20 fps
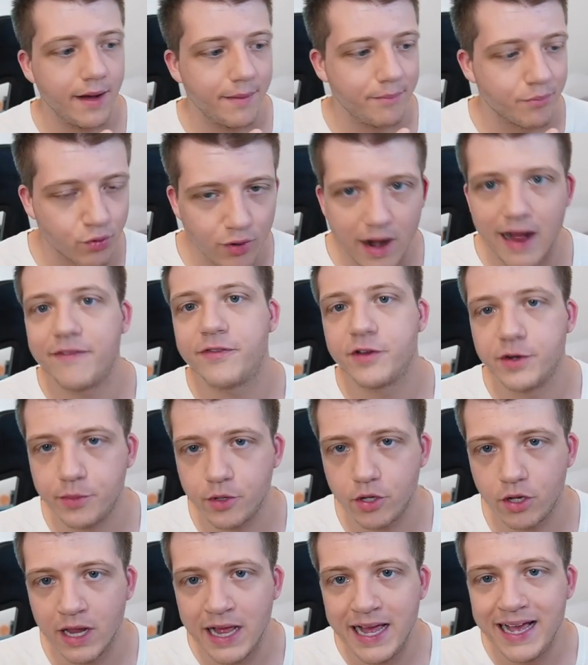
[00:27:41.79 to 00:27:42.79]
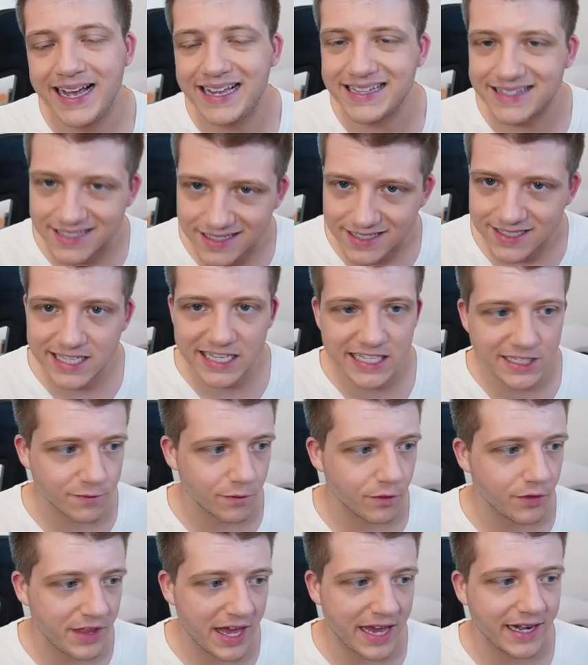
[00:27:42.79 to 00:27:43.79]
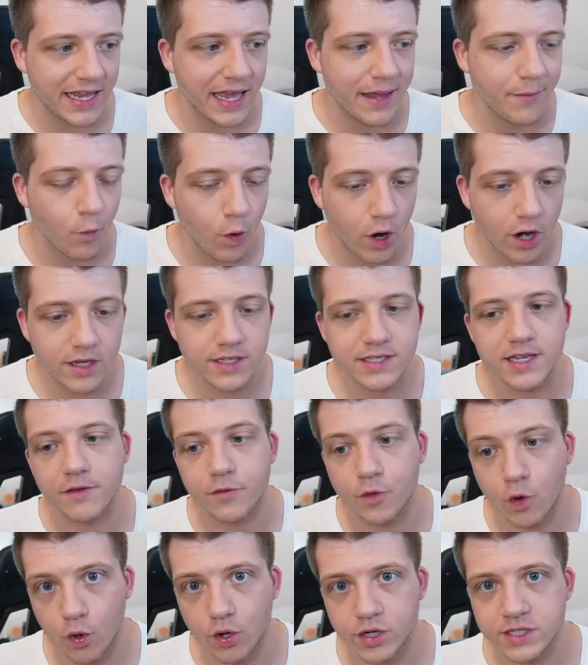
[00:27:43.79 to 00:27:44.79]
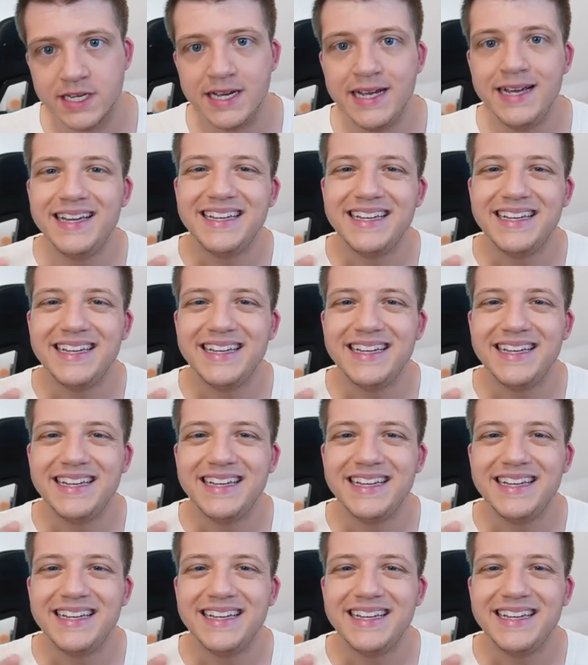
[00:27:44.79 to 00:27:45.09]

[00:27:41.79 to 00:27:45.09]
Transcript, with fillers: profitable and successful that game was and of course